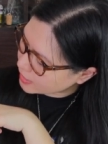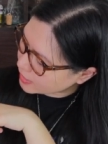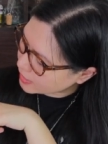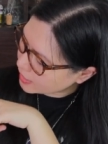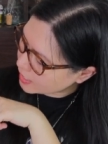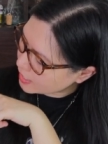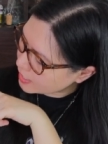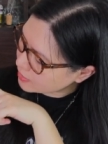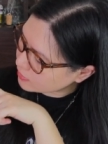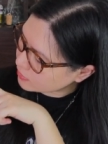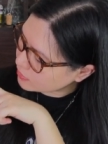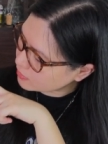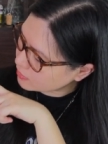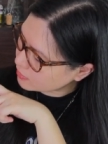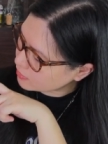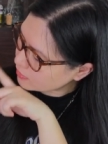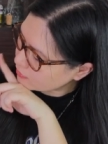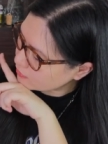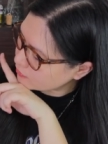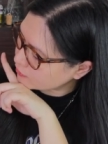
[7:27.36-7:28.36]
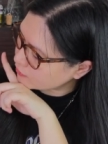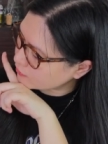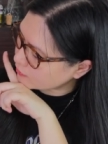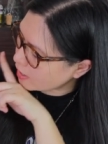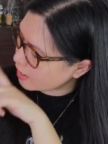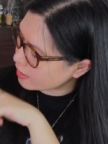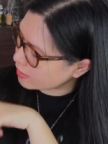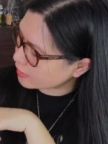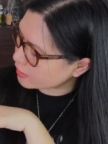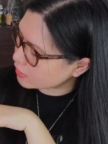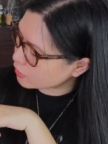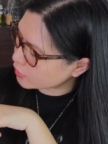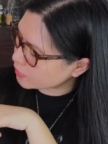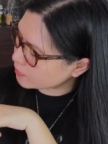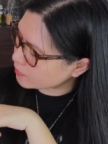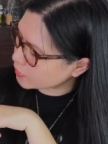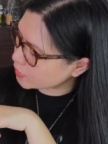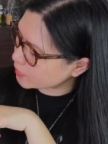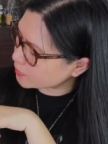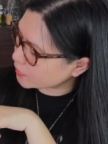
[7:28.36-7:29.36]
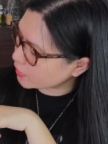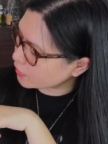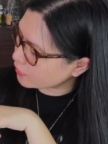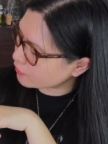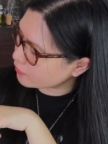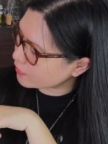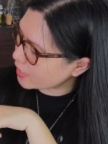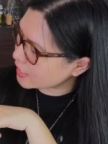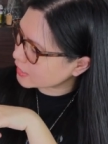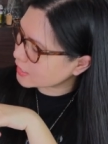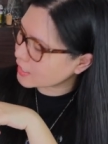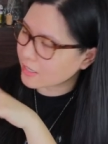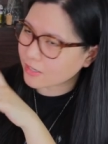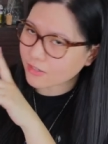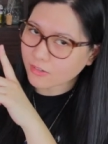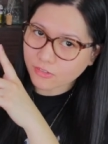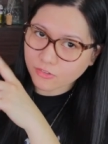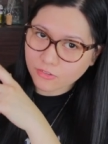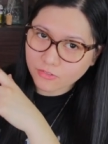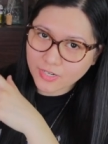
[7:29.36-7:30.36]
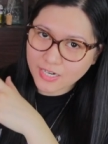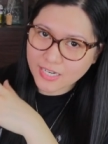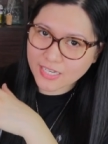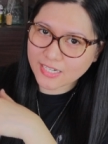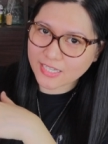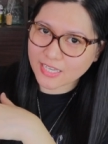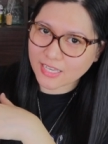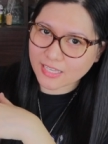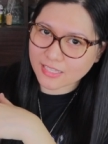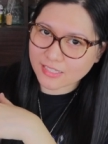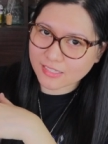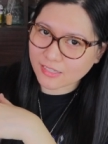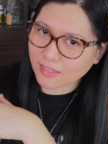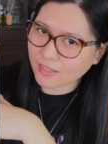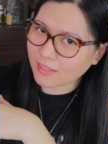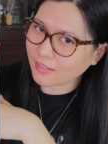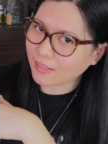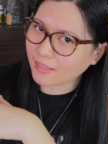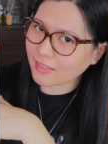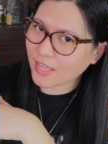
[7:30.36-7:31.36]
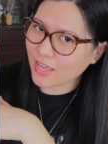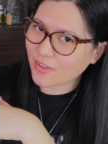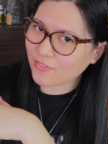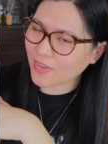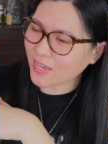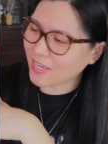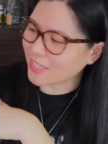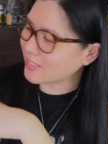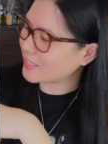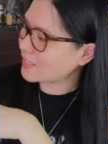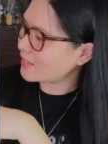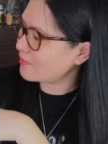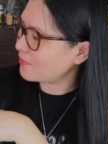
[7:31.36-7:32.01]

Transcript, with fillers: pink, and the violet or purple right here. Gradient, love it!